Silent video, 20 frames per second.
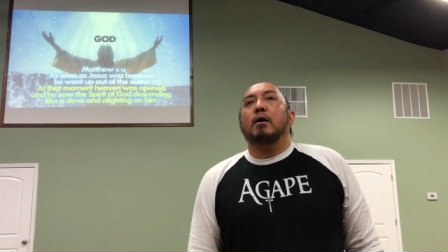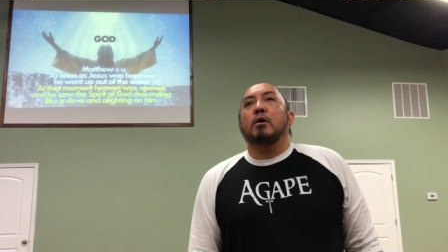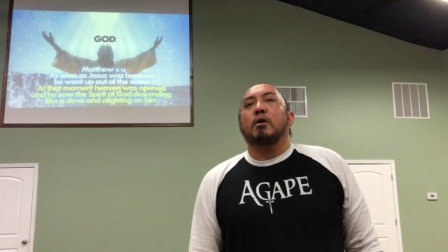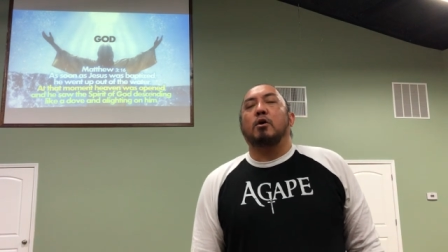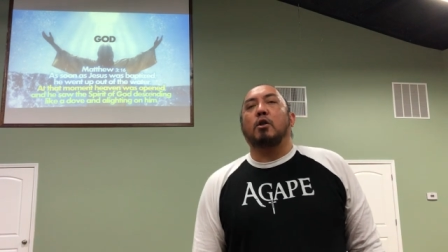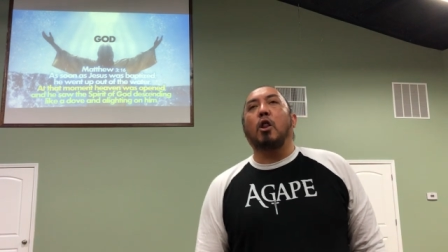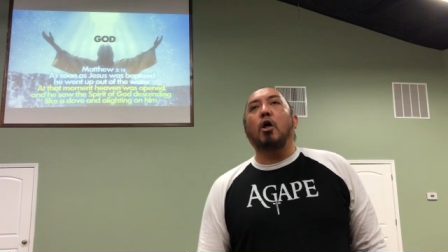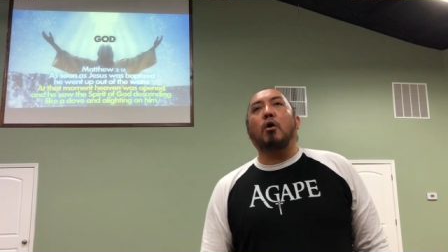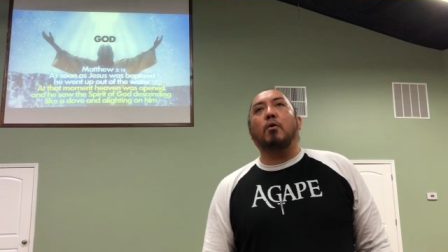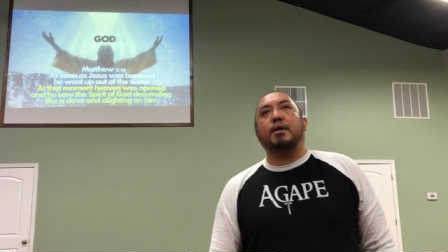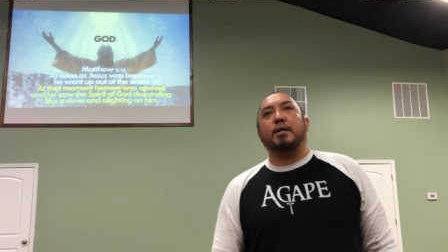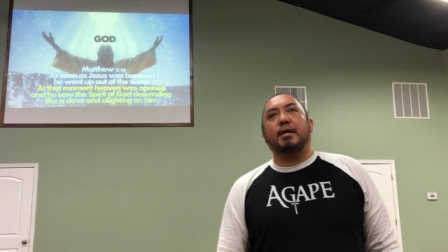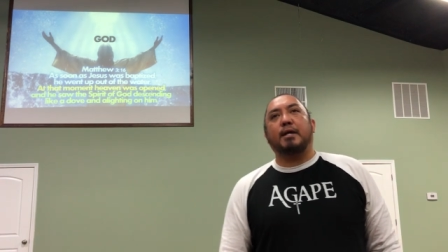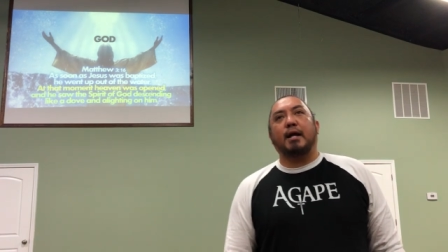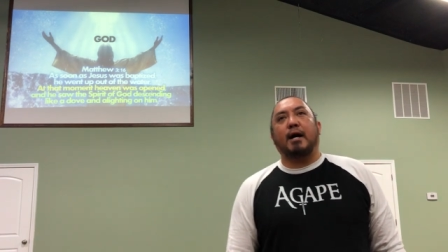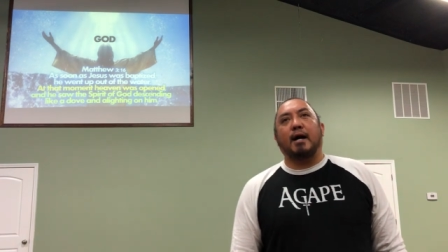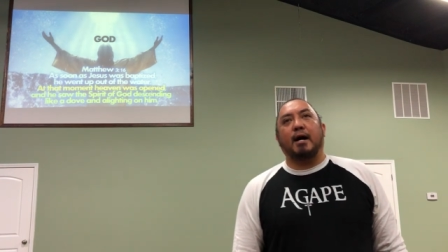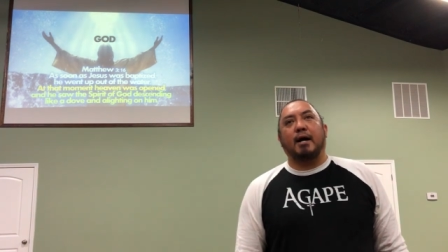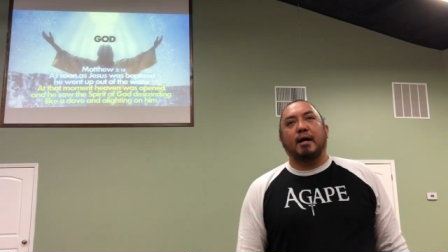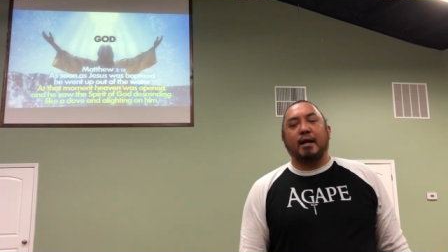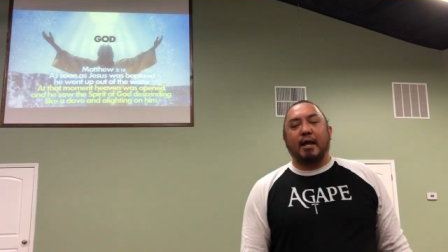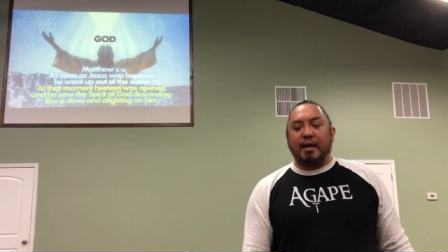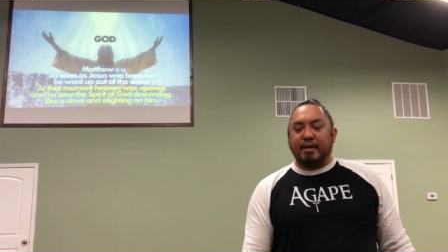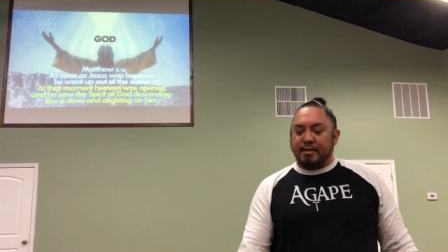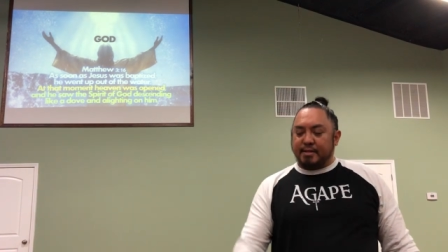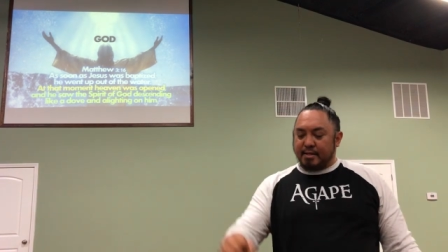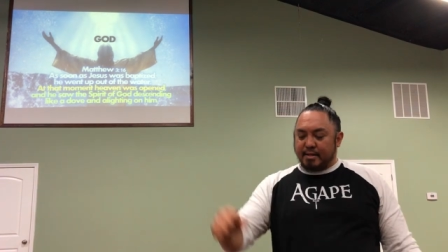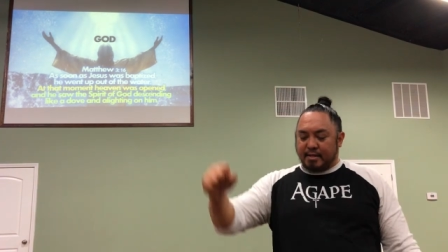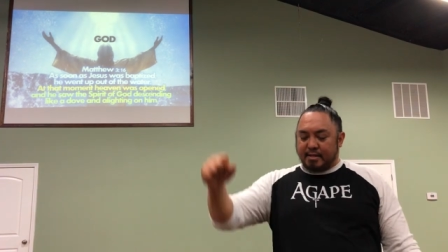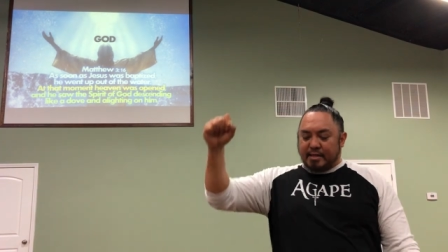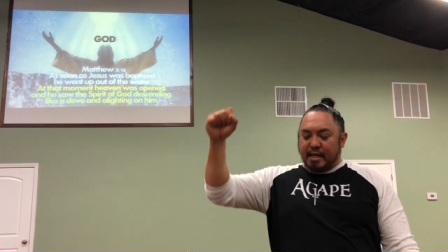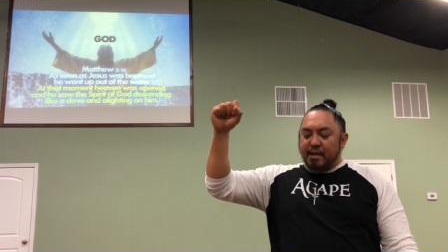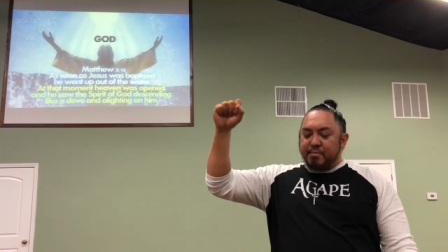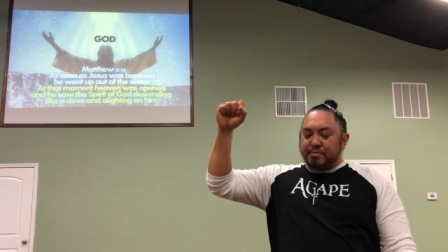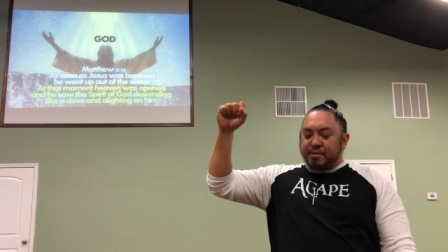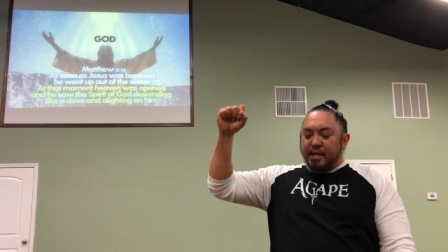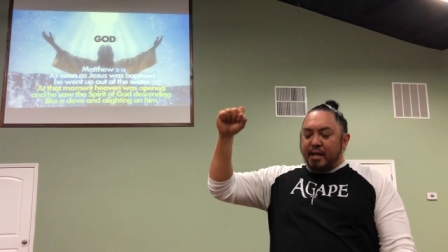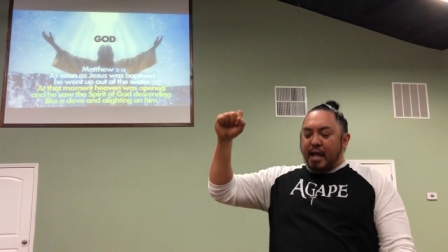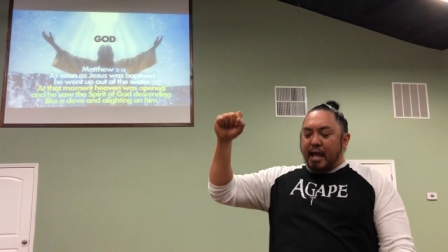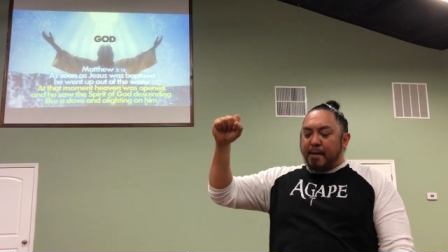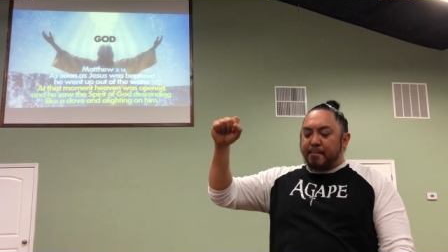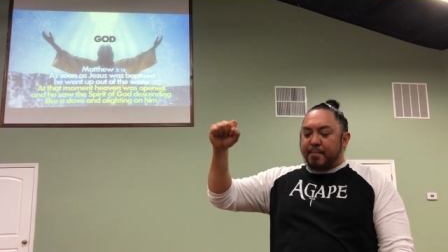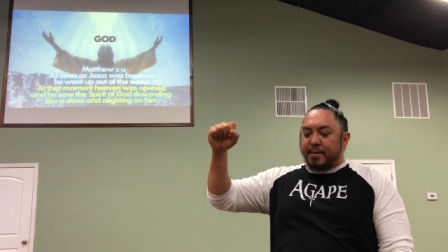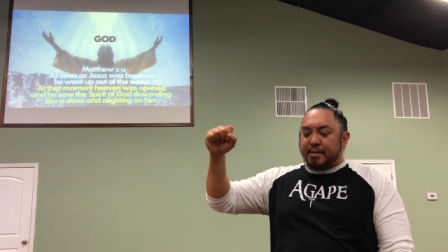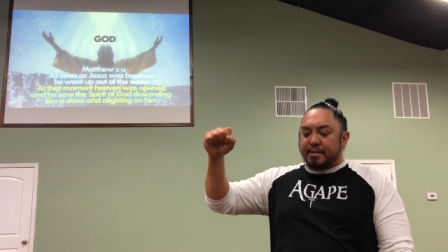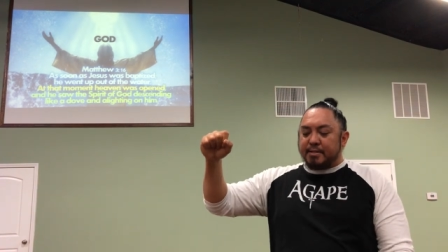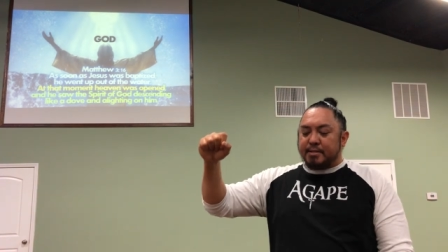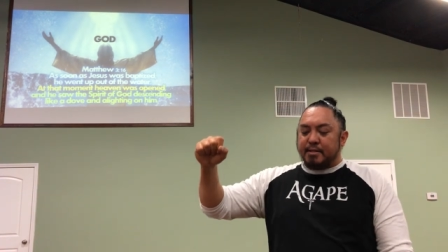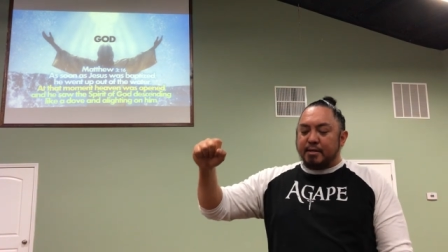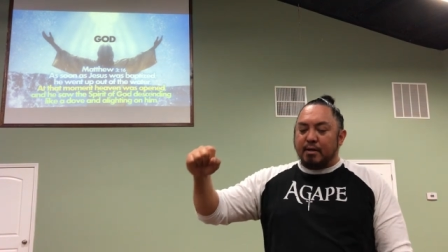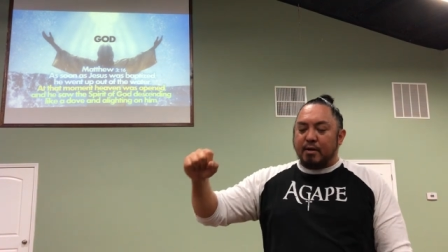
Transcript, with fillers: Glory to God. And the same thing happens.